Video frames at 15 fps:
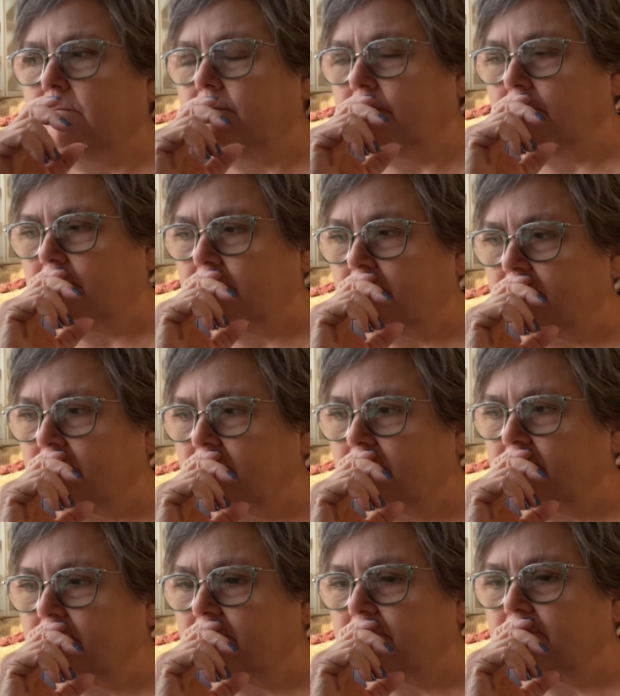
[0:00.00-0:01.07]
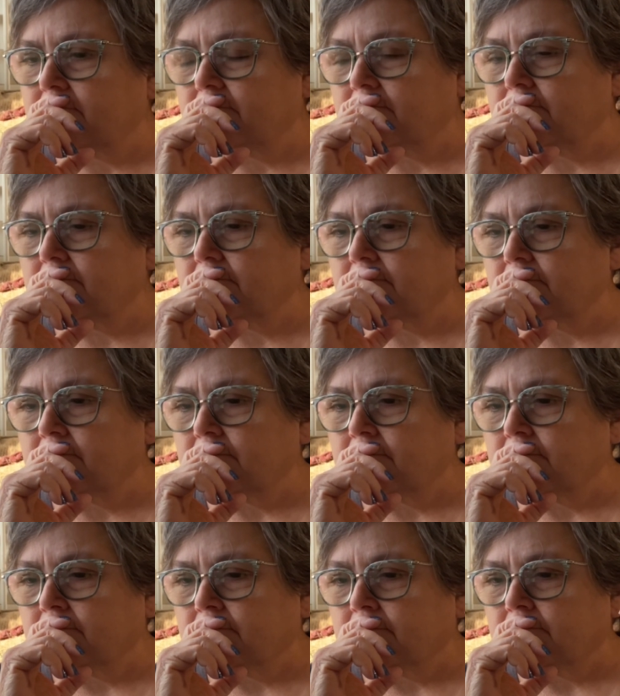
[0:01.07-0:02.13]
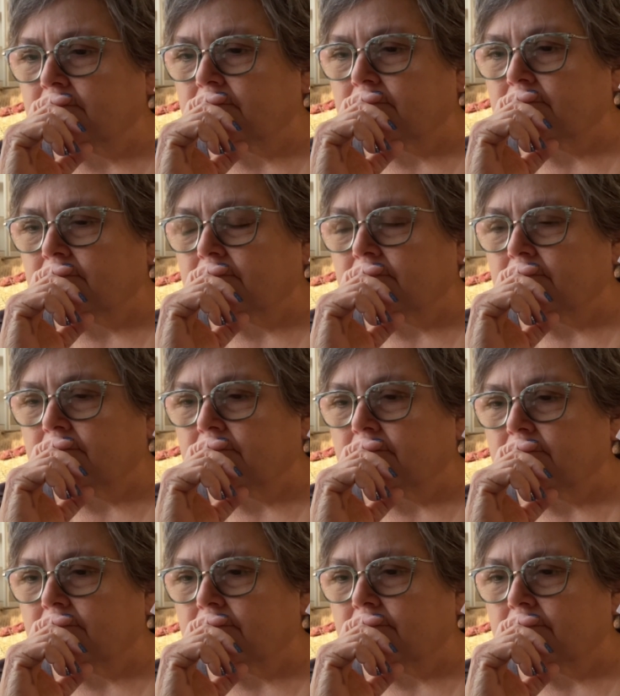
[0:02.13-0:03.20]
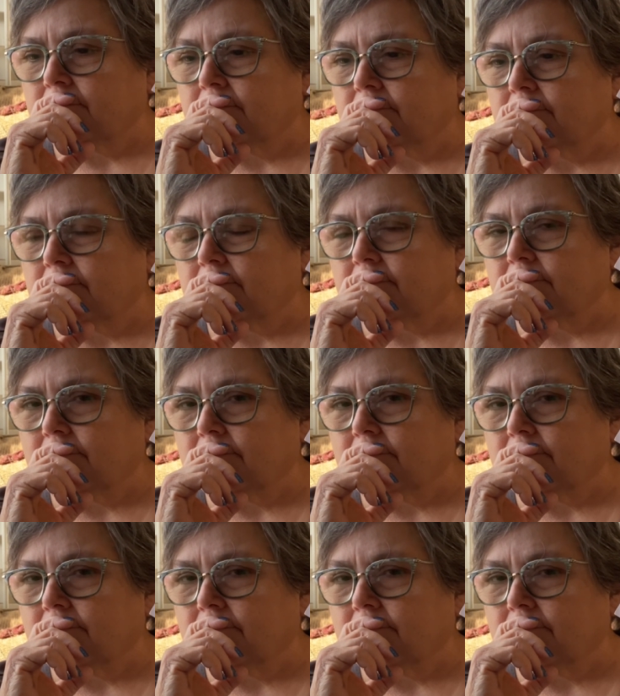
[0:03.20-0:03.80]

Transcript: Nothing is said.